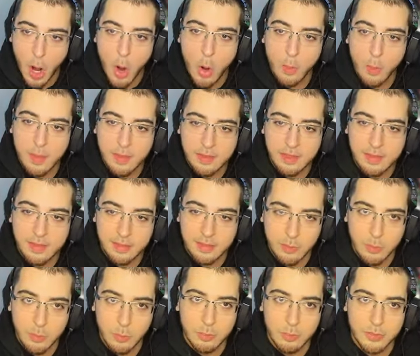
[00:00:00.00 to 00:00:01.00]
Oh, this is
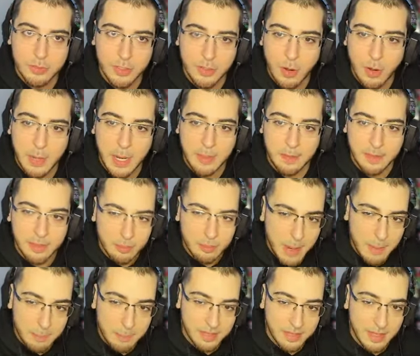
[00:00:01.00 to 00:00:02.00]
cool, too. Okay, this
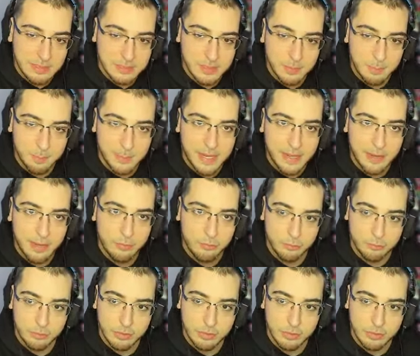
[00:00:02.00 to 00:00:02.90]
map is actually beast for